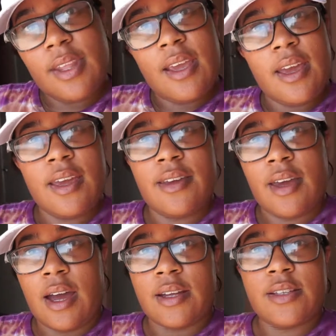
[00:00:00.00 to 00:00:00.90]
Hey you
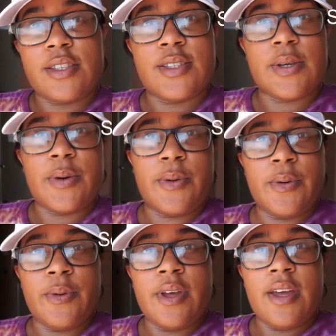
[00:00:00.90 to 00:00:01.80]
guys,
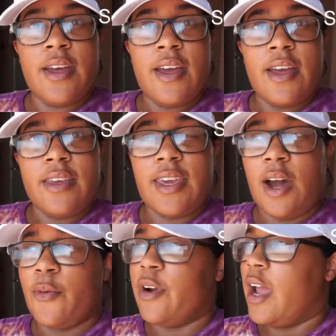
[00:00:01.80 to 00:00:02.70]
so
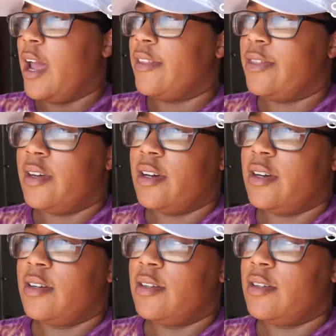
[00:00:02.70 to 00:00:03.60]
yeah, we're at
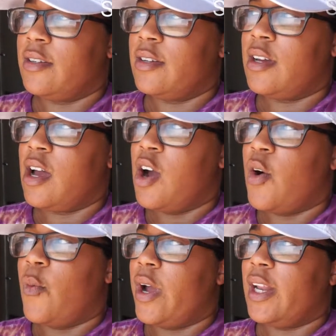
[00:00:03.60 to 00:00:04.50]
the
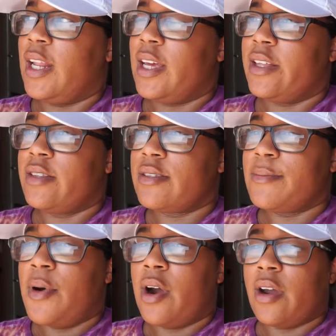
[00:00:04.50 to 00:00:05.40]
Wetlands
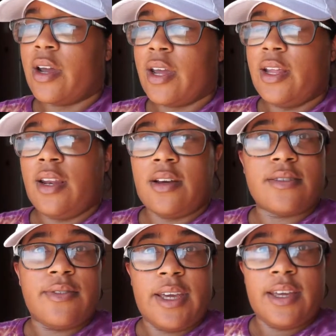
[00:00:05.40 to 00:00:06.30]
Park in
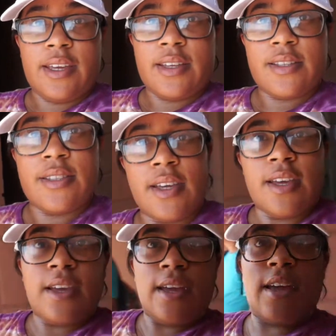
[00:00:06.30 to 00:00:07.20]
Las Vegas,
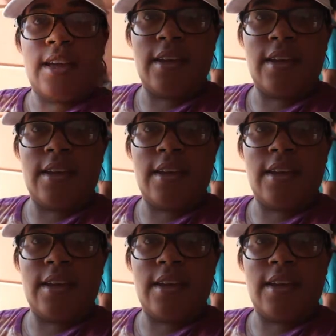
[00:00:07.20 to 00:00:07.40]
and